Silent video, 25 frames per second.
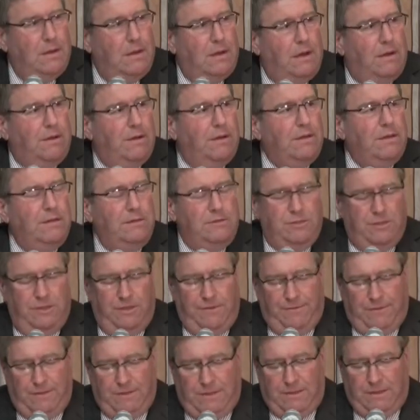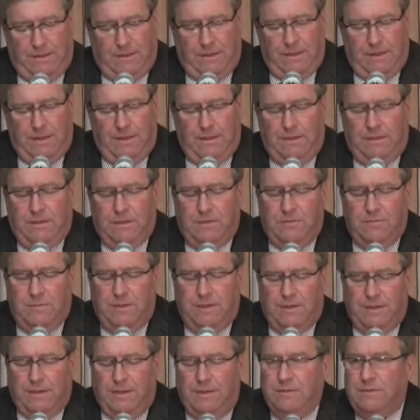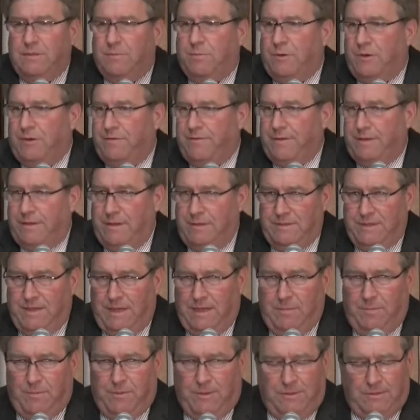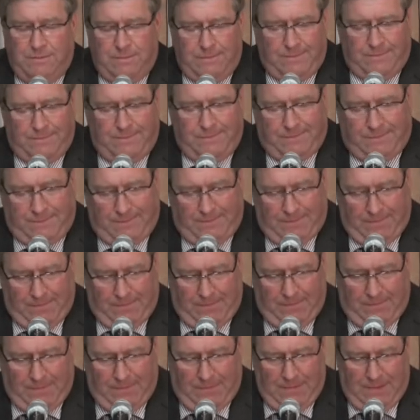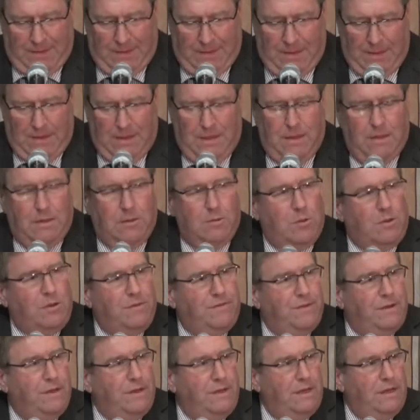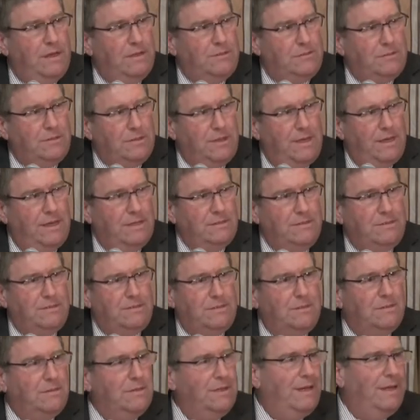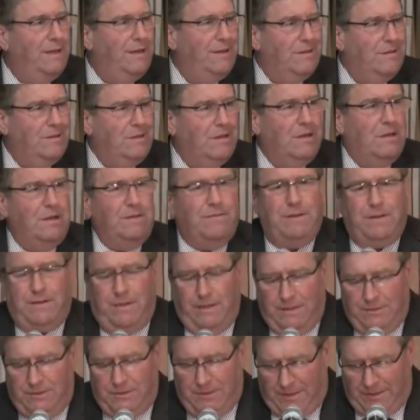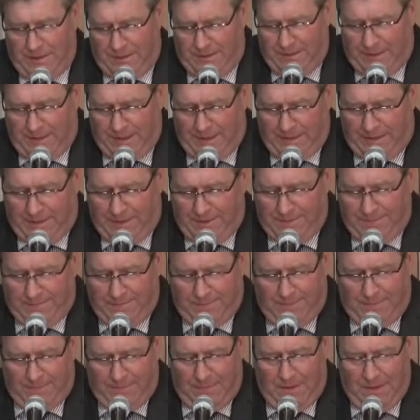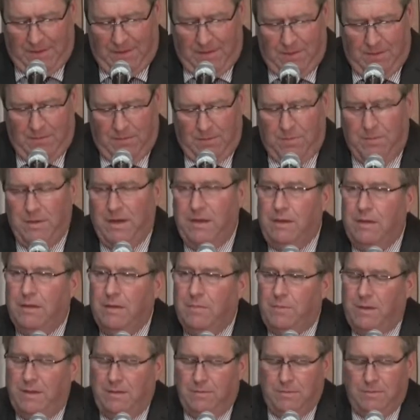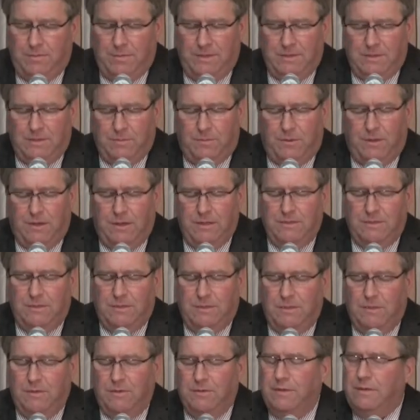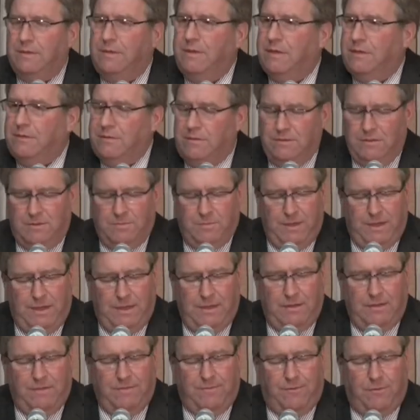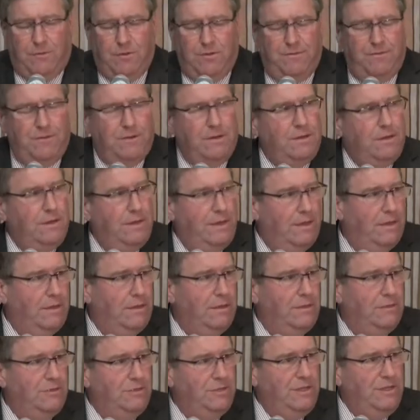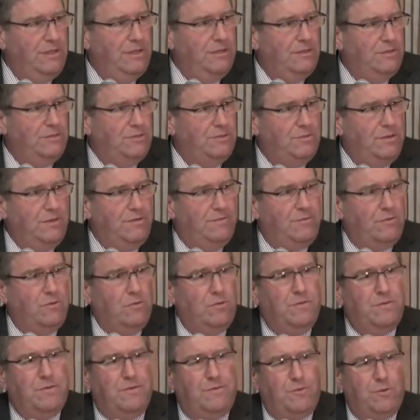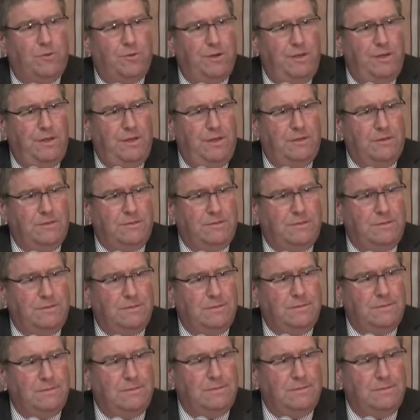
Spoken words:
Our LNG facility at Tilbury is a perfect example. Liquefied natural gas is certainly getting a lot of attention these days. But many of the people would be surprised to know that Delta has been at the forefront of the LNG industry for over 40 years.